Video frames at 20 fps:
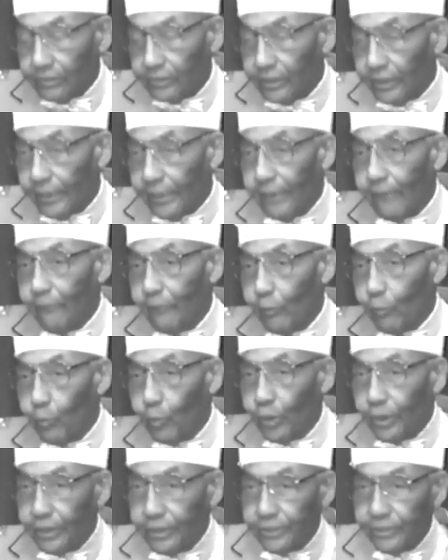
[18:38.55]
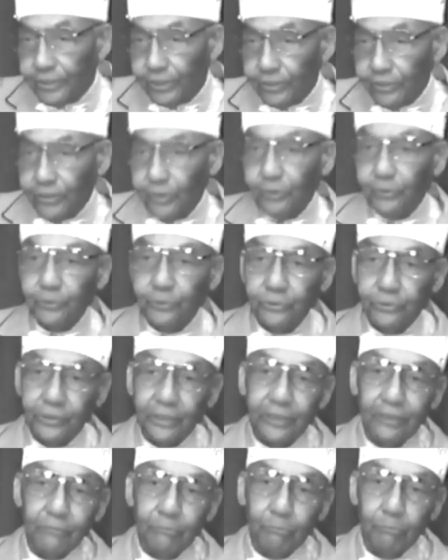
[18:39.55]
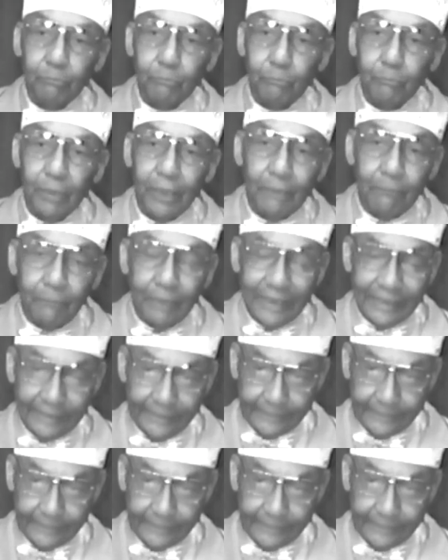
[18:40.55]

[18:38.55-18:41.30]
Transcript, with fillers: Everyone can use it public.